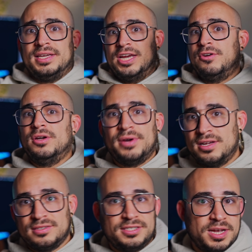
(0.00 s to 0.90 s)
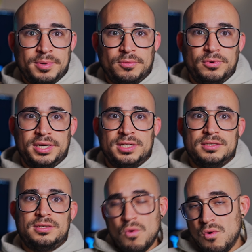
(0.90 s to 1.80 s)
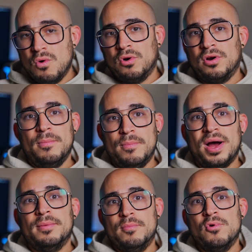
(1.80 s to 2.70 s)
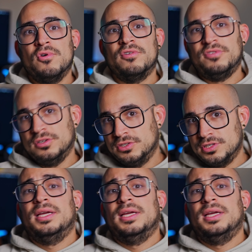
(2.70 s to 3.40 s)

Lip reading: carry around step-up rings or buy more filters.